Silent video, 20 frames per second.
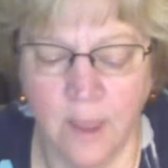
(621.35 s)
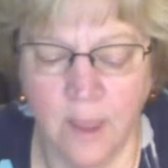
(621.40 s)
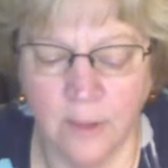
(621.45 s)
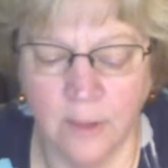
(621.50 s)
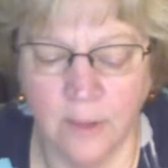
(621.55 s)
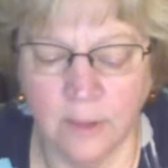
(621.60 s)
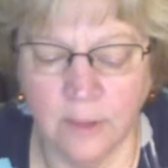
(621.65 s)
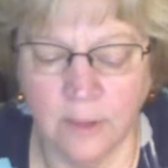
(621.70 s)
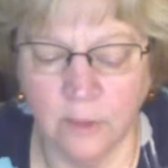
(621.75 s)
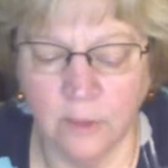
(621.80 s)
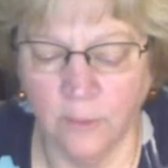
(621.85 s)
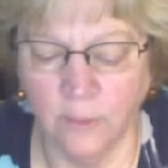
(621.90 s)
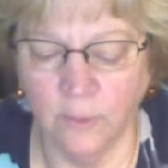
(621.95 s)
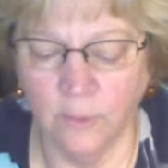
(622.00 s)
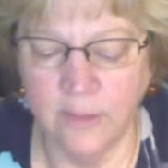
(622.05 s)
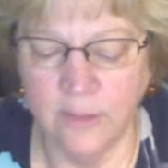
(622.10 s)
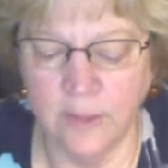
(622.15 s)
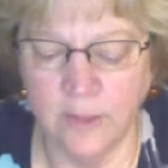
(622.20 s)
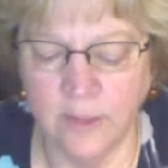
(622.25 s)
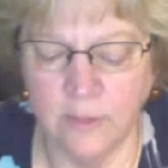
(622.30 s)
The glory
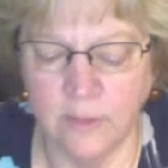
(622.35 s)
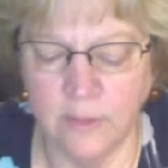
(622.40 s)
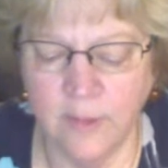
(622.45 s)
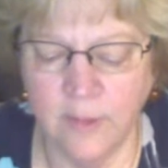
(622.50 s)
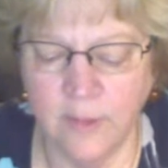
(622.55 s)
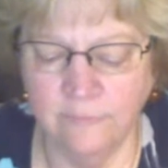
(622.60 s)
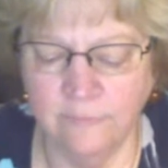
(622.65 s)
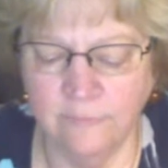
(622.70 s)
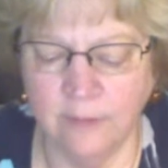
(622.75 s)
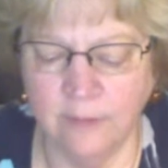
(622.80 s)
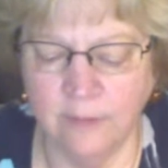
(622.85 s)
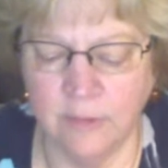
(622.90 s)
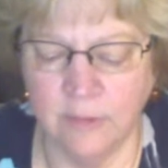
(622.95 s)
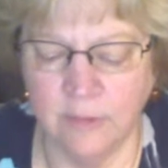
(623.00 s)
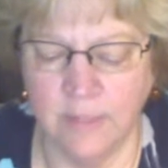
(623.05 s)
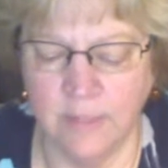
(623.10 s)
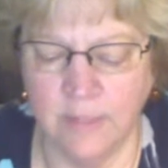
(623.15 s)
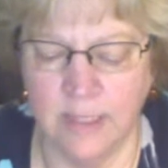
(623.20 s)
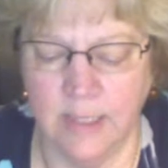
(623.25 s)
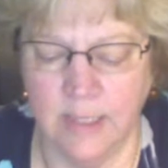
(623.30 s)
that you have given
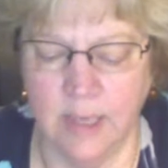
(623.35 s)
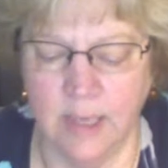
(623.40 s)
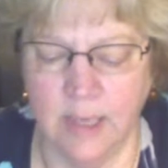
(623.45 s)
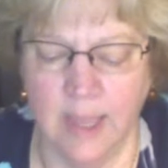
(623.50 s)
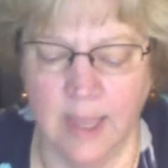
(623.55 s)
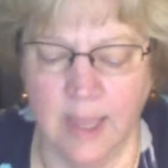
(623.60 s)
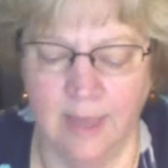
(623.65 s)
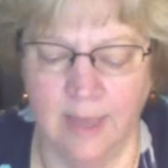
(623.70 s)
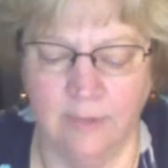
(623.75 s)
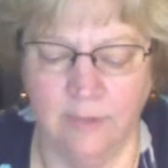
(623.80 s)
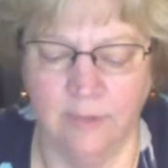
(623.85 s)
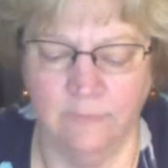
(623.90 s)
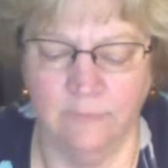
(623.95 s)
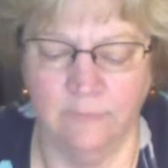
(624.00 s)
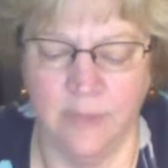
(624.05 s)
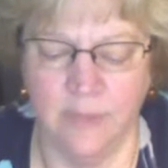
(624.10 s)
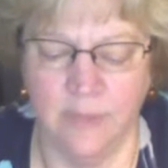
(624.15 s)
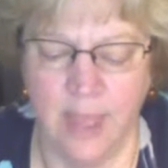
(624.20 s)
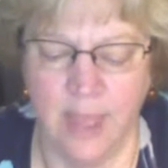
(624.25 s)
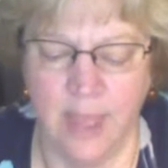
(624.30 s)
me, I have given
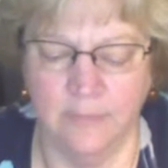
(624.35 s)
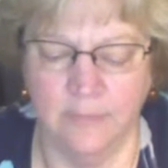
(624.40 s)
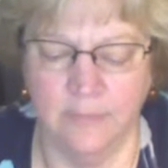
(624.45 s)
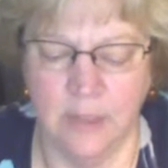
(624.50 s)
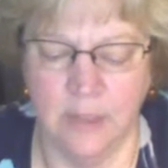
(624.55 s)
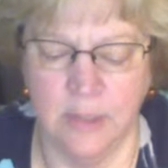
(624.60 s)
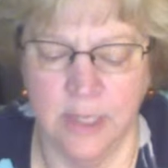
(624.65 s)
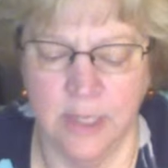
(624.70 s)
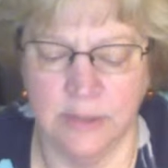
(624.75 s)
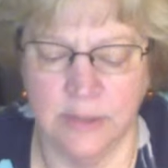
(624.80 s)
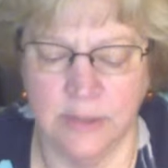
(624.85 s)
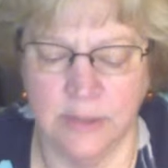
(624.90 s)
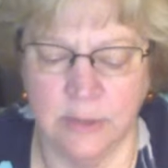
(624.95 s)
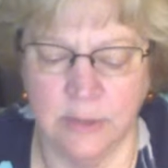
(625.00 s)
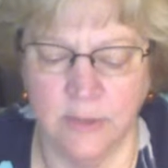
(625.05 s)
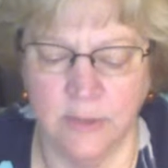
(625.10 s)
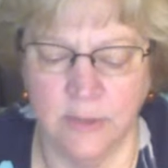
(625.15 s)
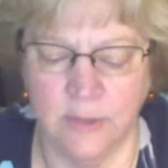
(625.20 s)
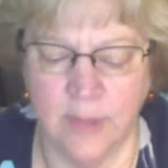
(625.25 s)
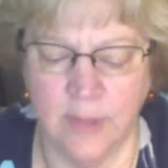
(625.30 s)
them, so
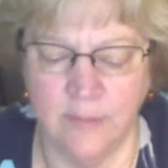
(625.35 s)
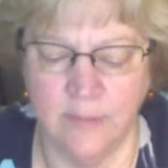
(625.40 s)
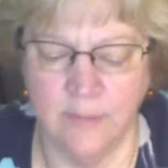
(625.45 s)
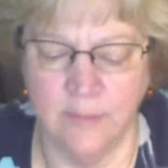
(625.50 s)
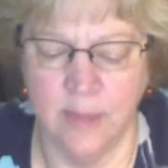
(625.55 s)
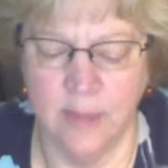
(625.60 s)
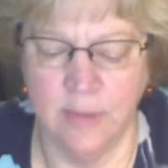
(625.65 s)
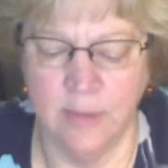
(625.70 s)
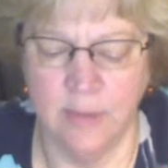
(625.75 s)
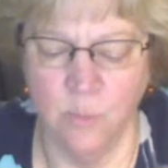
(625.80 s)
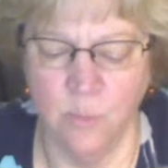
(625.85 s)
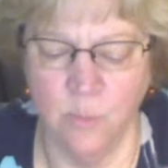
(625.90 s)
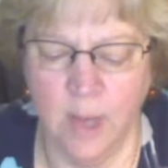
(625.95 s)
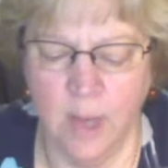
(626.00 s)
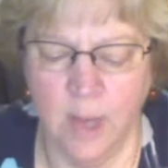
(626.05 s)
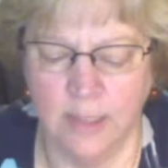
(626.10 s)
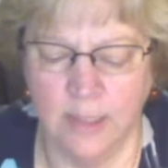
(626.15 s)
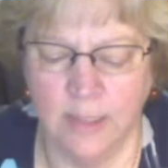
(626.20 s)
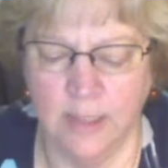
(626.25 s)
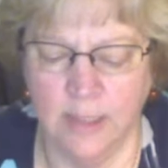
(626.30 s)
that they may be
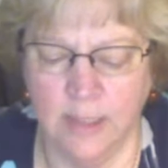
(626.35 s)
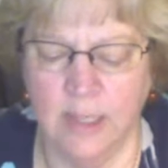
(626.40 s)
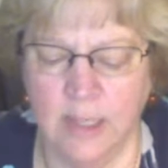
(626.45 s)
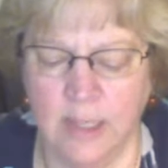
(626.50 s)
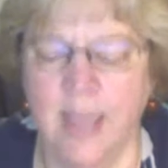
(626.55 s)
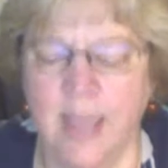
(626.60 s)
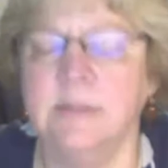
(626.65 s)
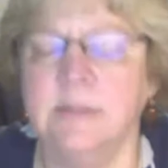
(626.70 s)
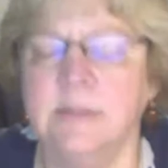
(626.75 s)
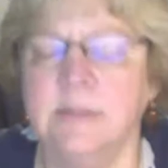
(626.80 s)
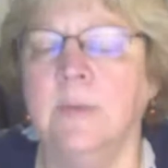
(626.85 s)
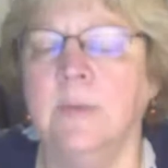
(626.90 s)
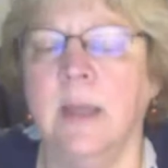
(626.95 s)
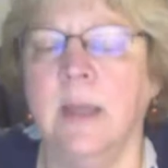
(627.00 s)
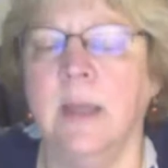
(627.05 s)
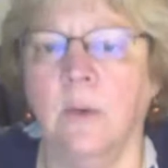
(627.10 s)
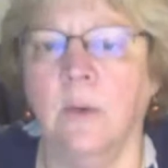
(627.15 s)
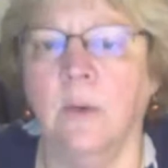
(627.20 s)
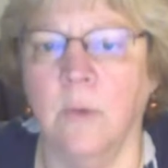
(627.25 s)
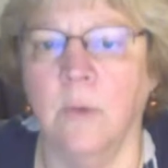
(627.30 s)
one as we
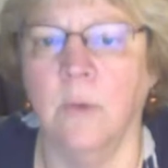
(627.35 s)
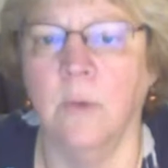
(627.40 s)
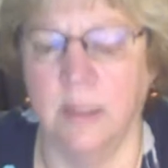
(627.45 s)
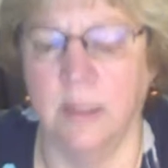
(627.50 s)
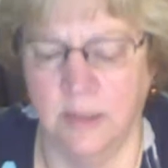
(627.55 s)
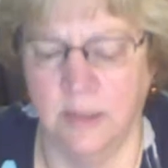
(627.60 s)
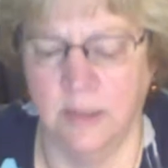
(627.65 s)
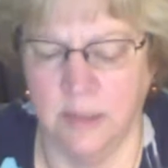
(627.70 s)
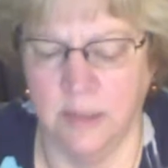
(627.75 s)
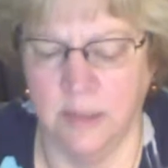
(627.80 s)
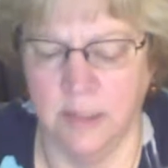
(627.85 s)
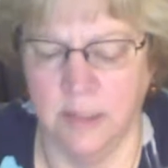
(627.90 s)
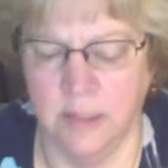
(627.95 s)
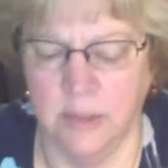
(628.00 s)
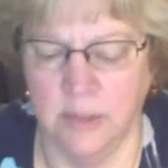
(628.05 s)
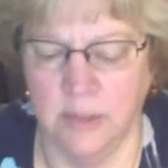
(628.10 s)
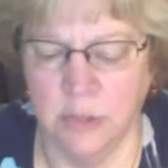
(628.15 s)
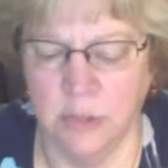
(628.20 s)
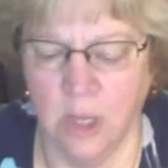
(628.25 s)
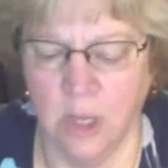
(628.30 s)
are one.
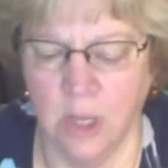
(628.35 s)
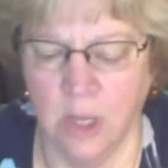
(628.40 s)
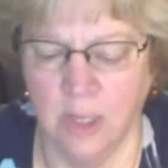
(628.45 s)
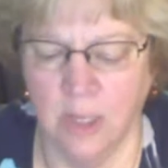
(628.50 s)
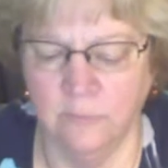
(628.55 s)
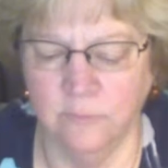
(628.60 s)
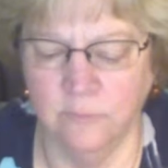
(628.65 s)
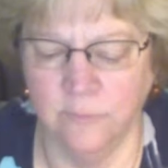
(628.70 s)
John